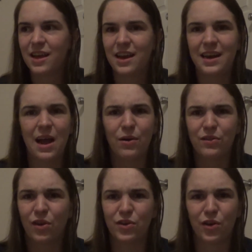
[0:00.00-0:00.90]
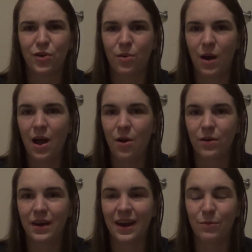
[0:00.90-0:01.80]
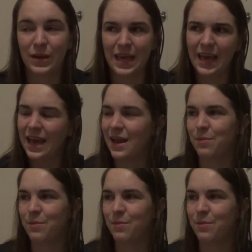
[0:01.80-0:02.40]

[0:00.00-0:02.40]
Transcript: now it's all turned around and we can,